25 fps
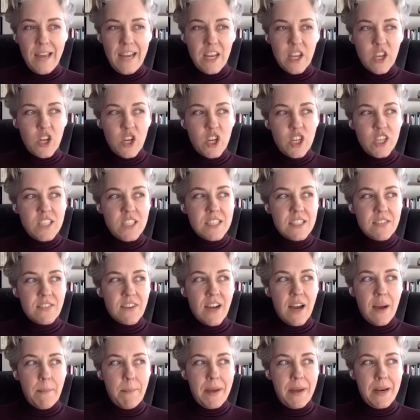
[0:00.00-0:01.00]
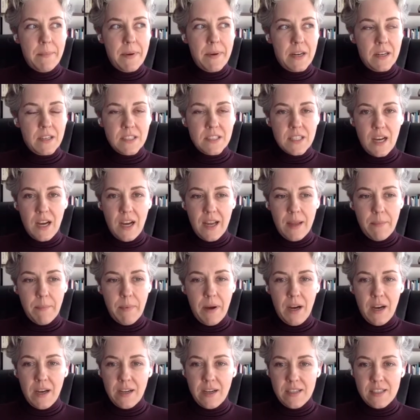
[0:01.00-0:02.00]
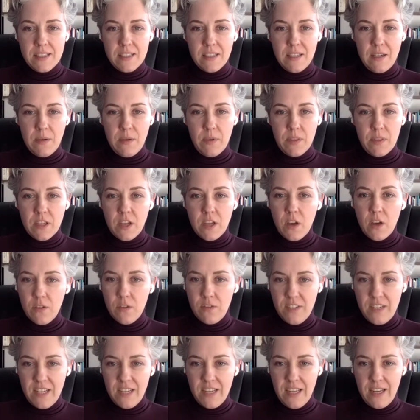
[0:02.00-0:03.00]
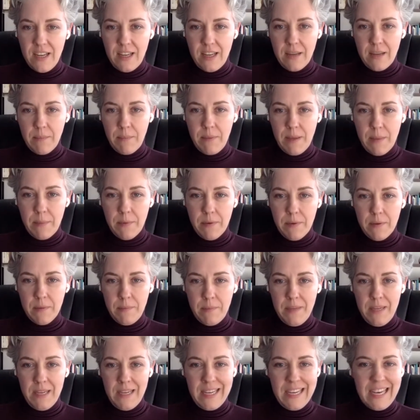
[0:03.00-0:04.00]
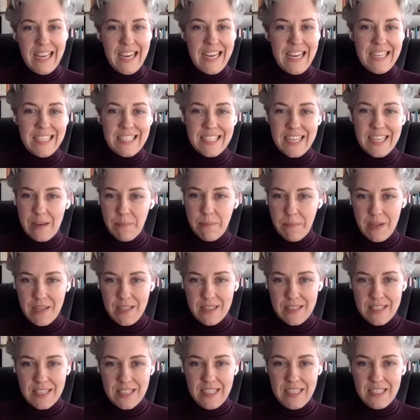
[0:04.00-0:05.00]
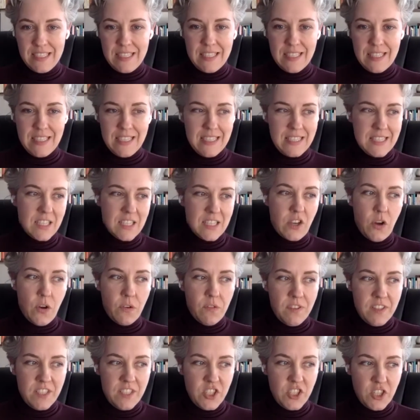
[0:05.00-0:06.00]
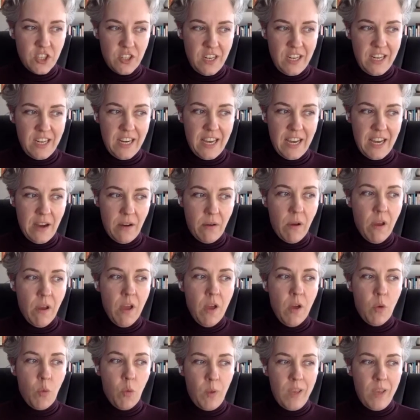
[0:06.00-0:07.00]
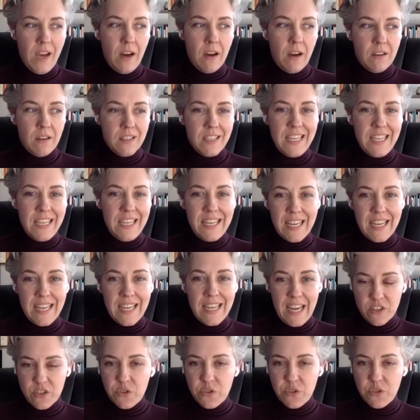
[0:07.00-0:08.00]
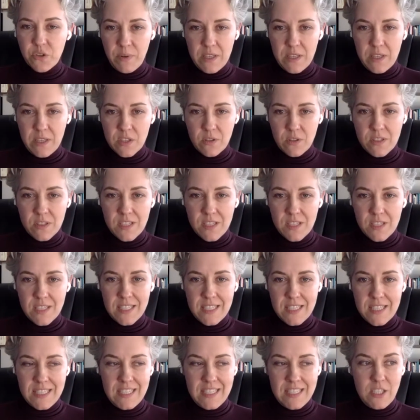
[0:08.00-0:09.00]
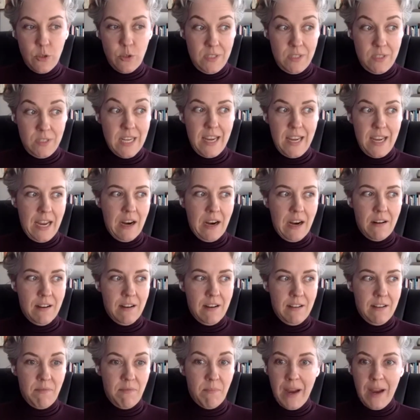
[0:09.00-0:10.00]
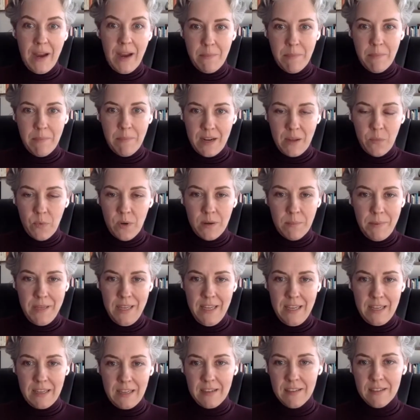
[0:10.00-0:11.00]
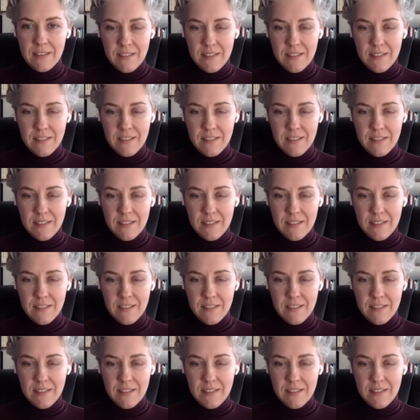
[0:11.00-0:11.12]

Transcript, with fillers: it couldn't have come at a better time, honestly, with COVID hitting people being nine, ten months into this COVID journey now. We all need extra resources to take care of mind body well being.